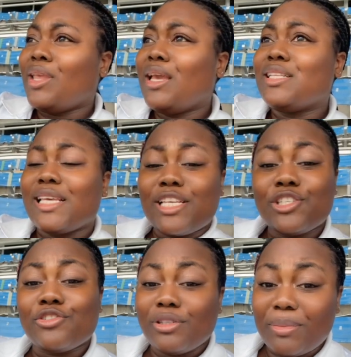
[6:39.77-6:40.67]
it's
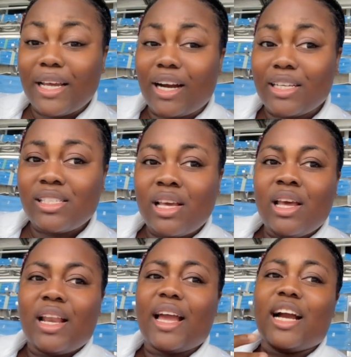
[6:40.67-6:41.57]
extremely hot.
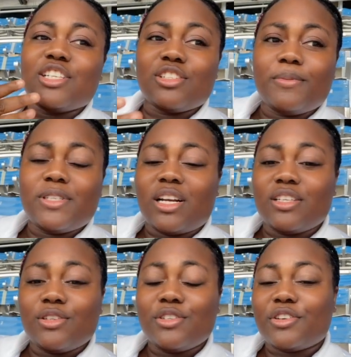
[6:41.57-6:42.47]
Like, I just put on the
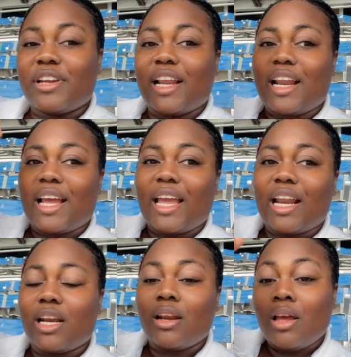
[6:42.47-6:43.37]
sunscreen and I can
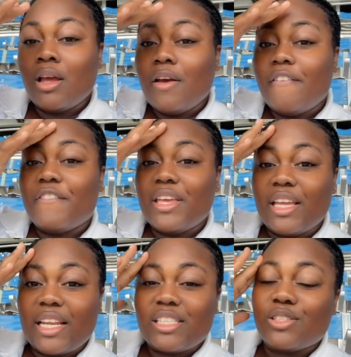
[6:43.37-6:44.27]

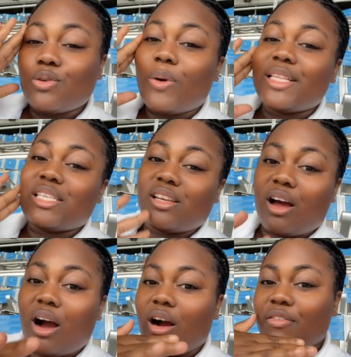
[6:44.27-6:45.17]
feel it sweated
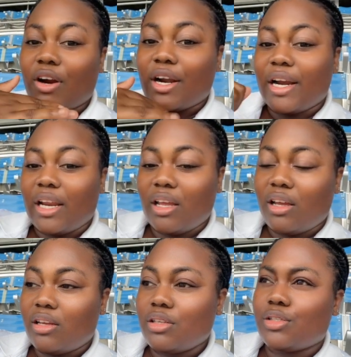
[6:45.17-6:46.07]
off already.
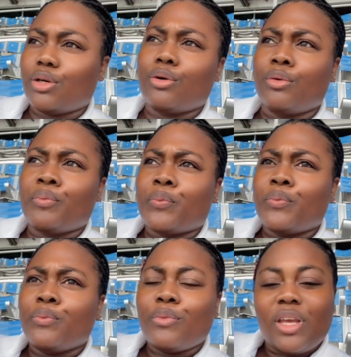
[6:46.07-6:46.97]
So
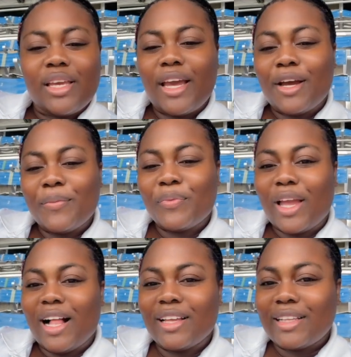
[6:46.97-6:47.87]
yeah,
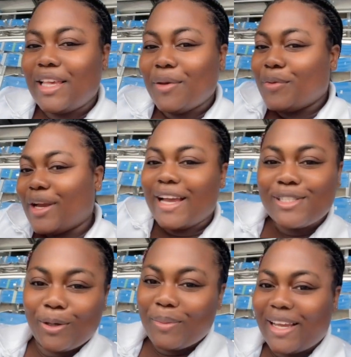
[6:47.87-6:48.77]
I'll keep you guys
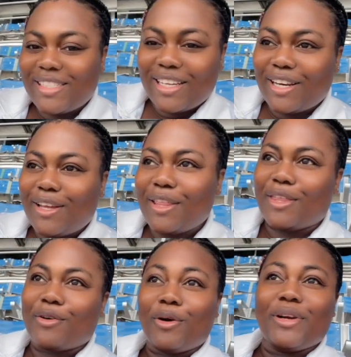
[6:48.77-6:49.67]
updated
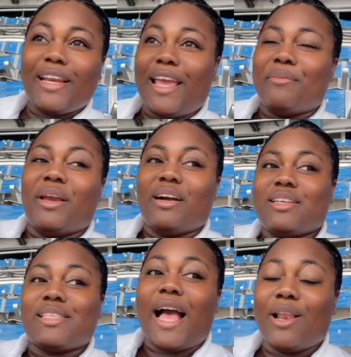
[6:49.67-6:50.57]
throughout the day,
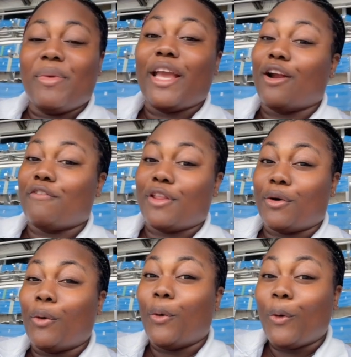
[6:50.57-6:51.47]
because I'll be here for the
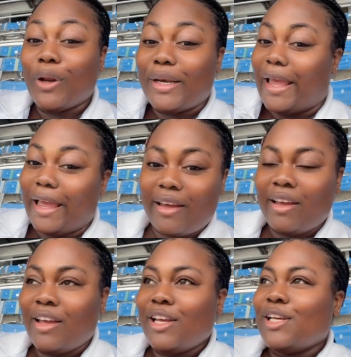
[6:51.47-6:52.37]
whole day,
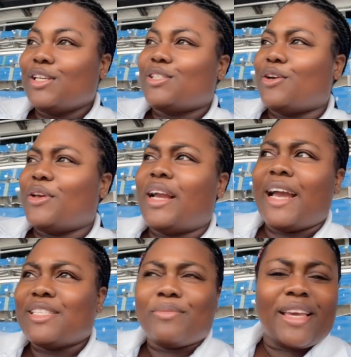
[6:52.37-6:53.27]
so you
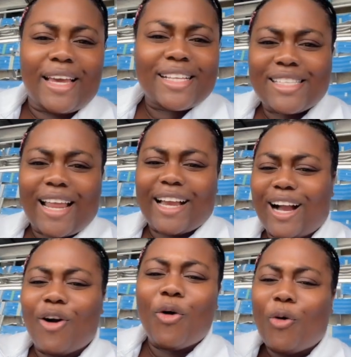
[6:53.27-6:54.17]
guys may get like a
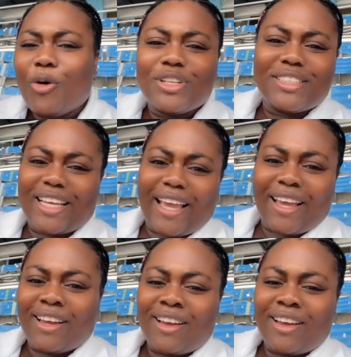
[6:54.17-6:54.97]
whole day